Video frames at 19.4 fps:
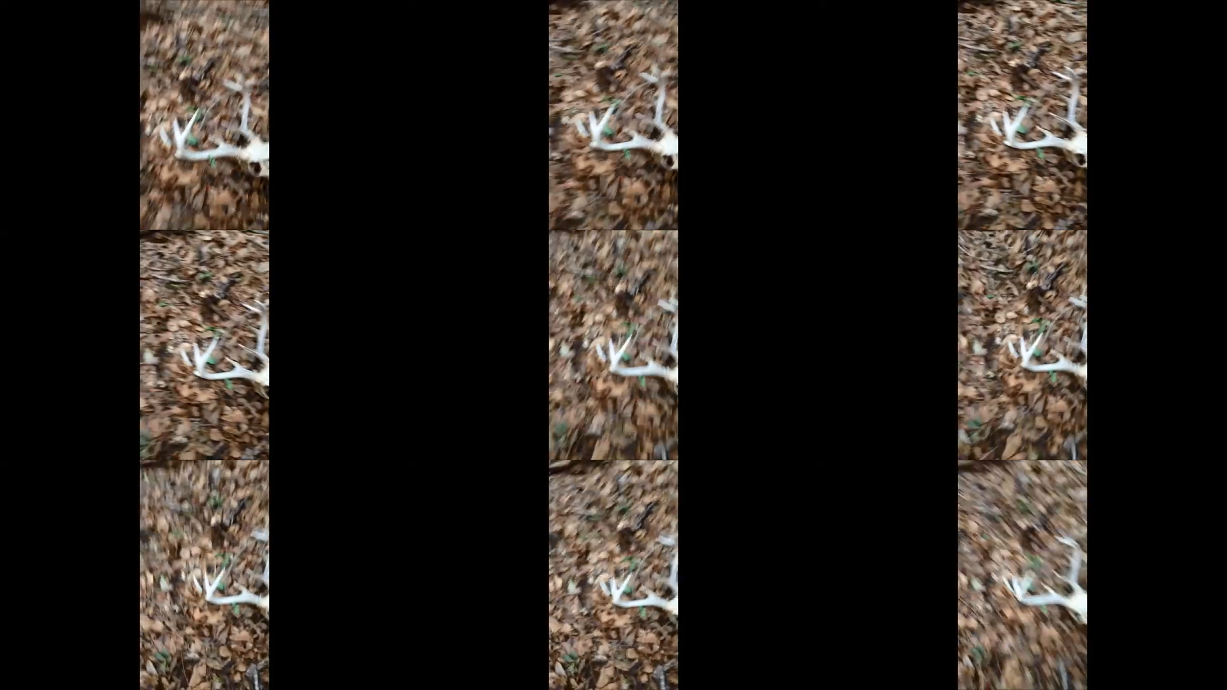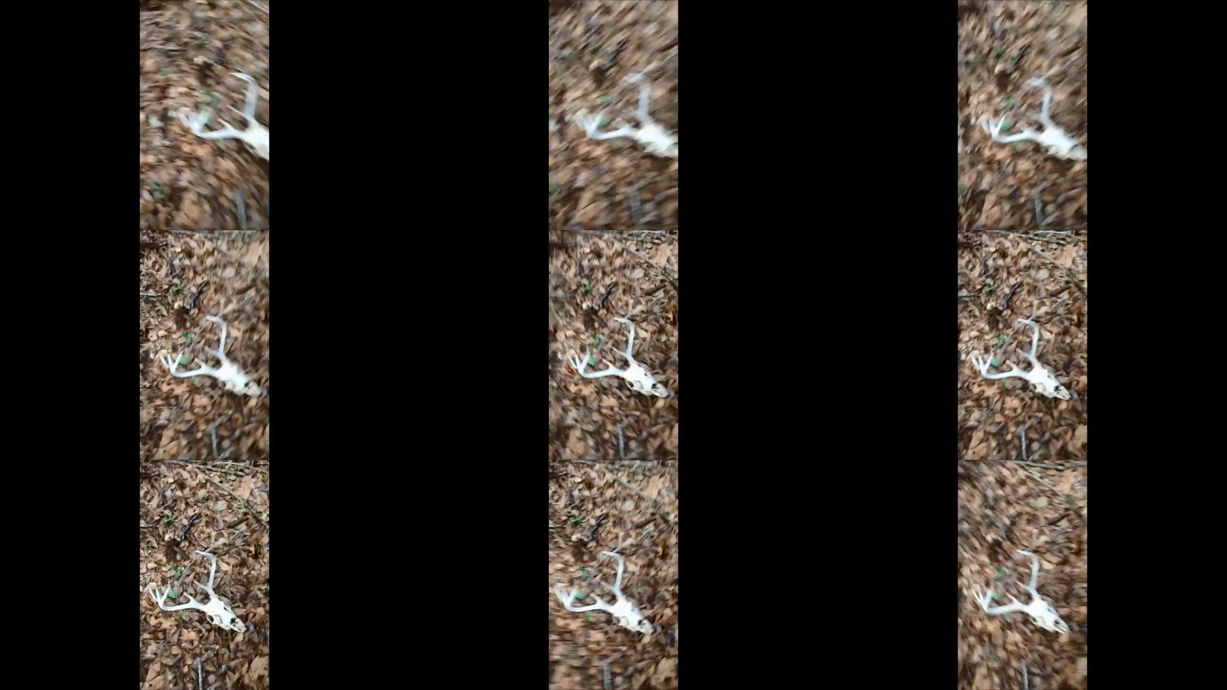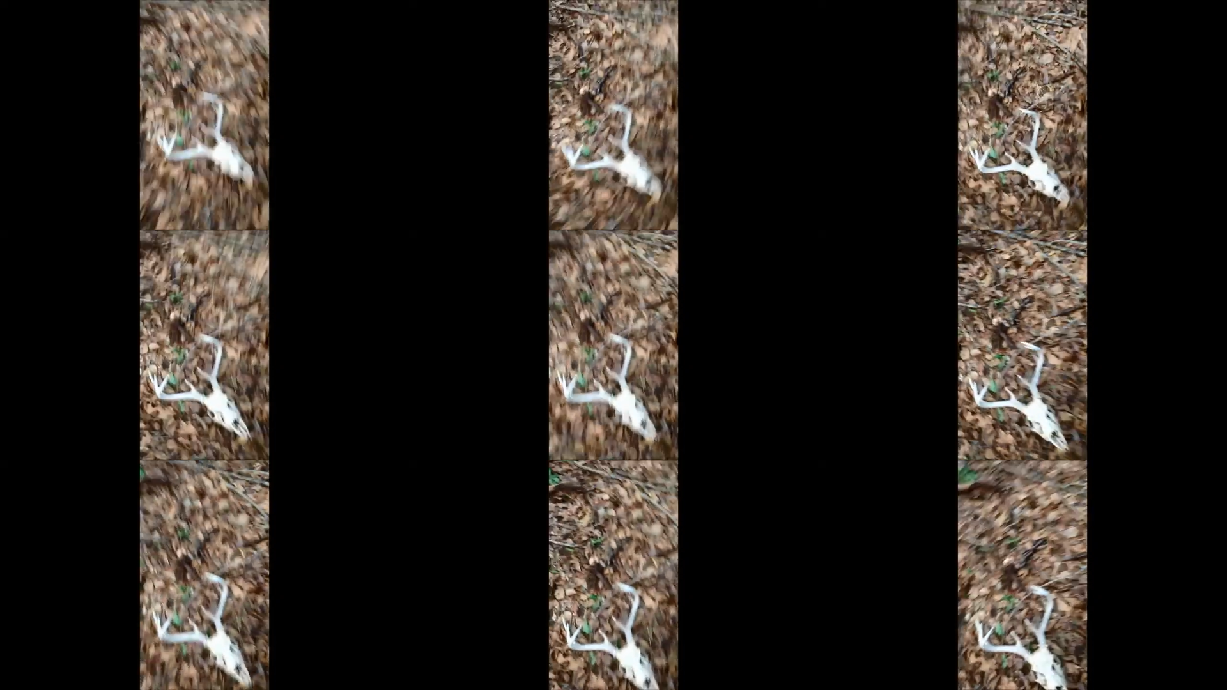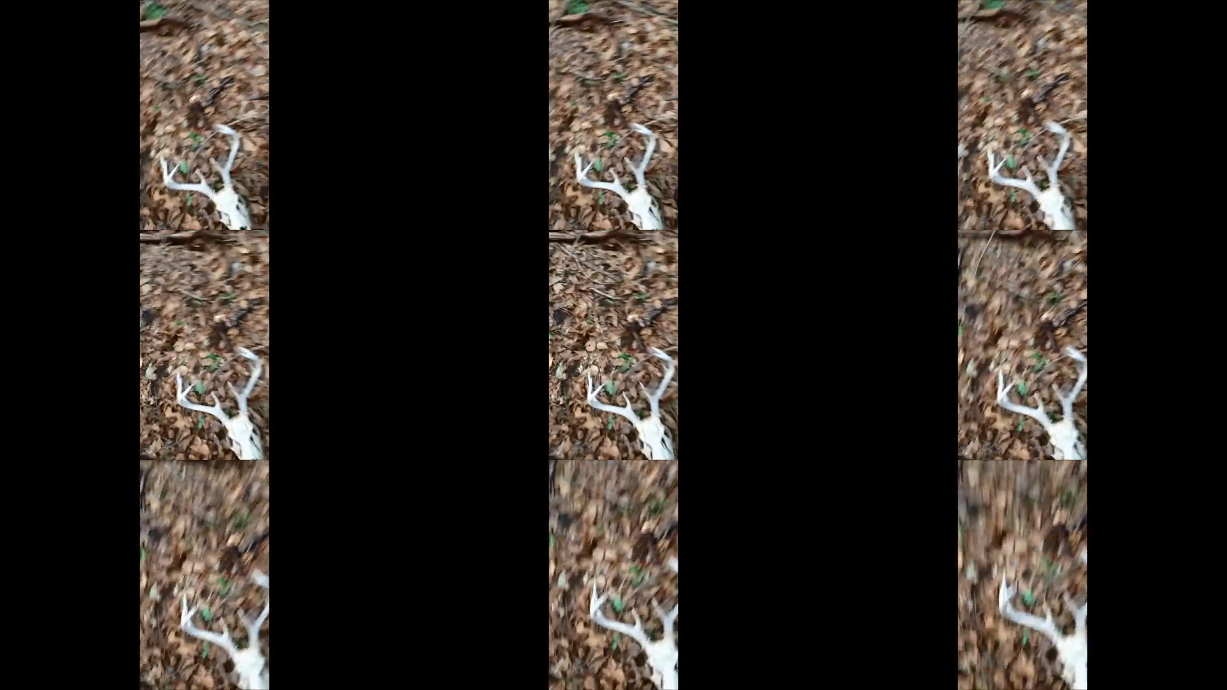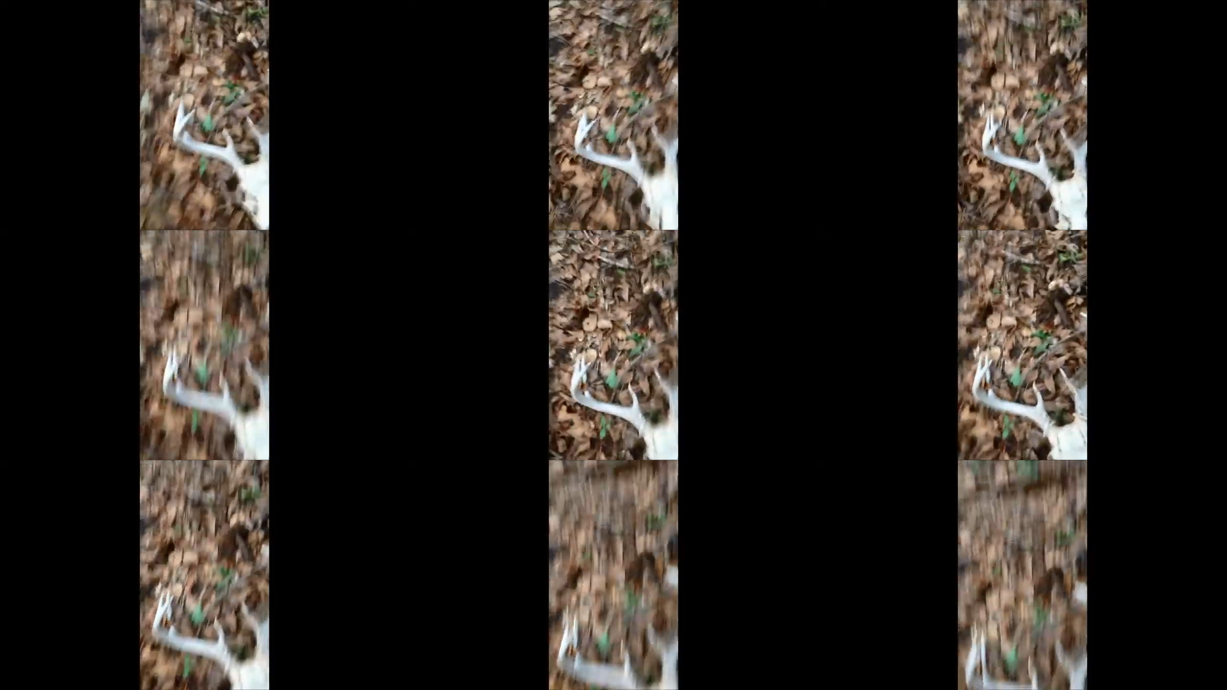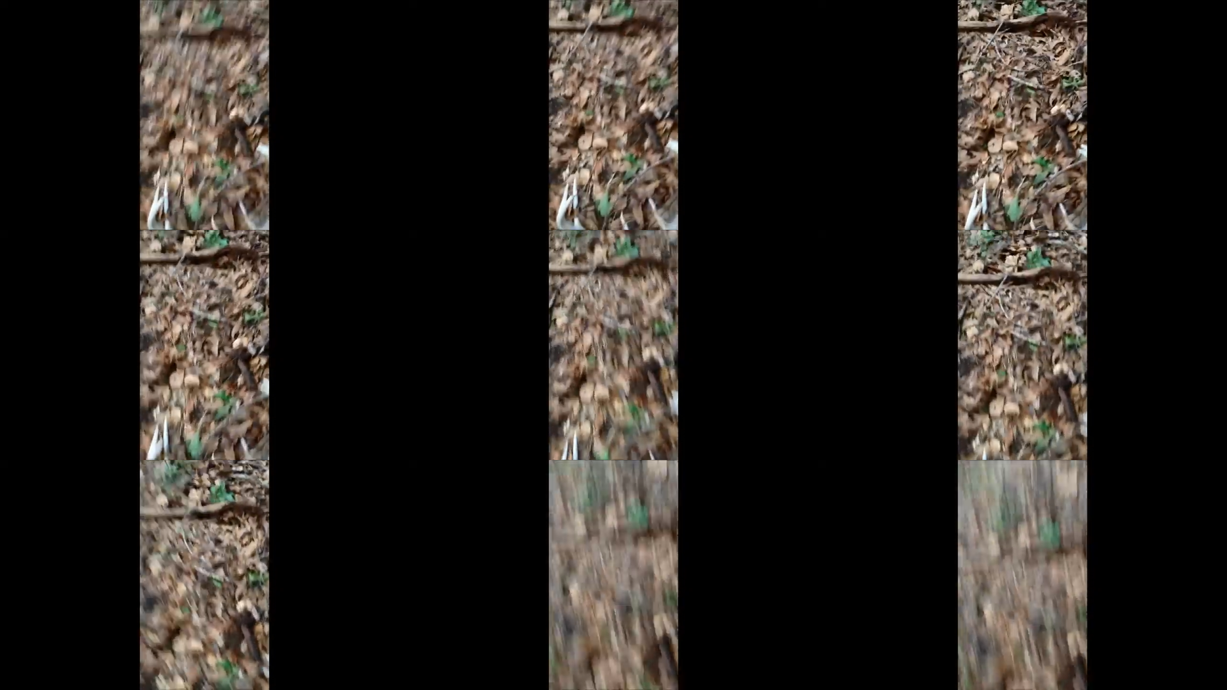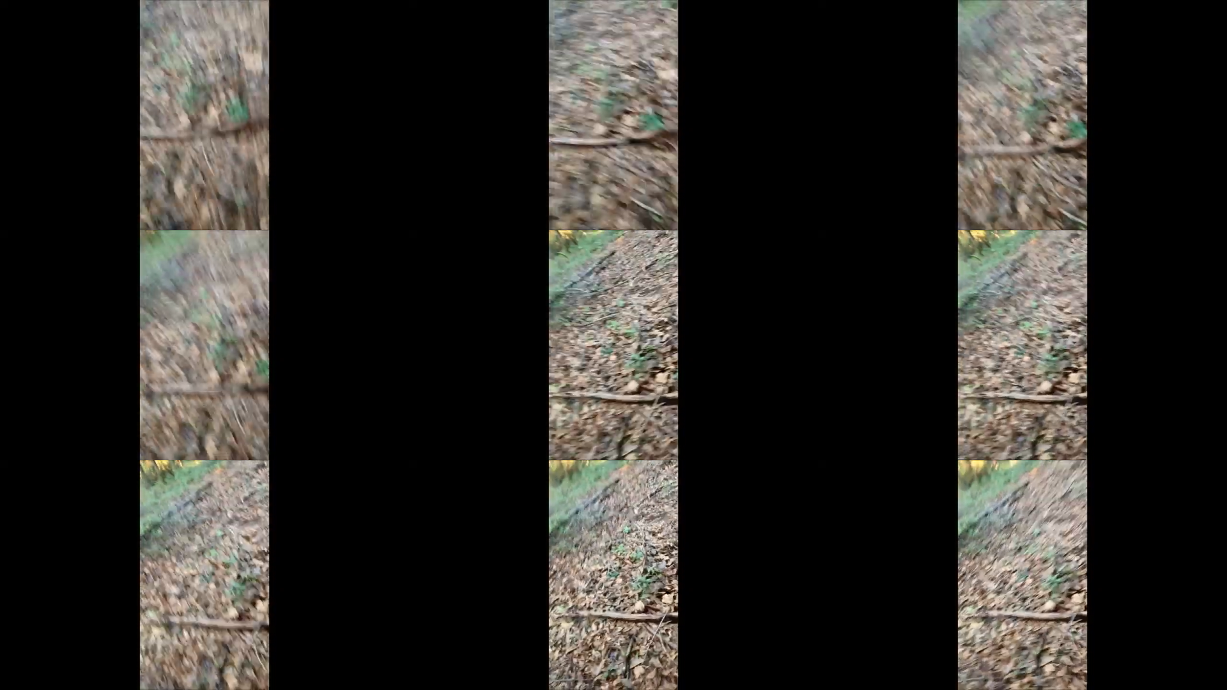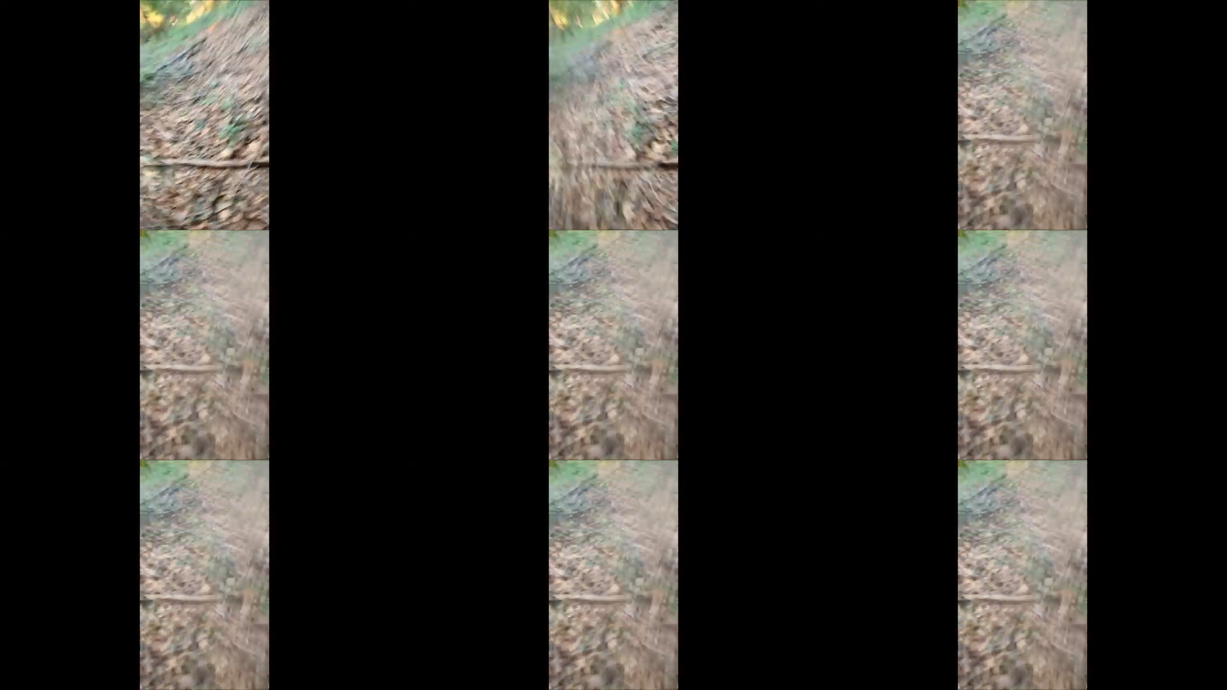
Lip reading: Nobody's mouth can be seen.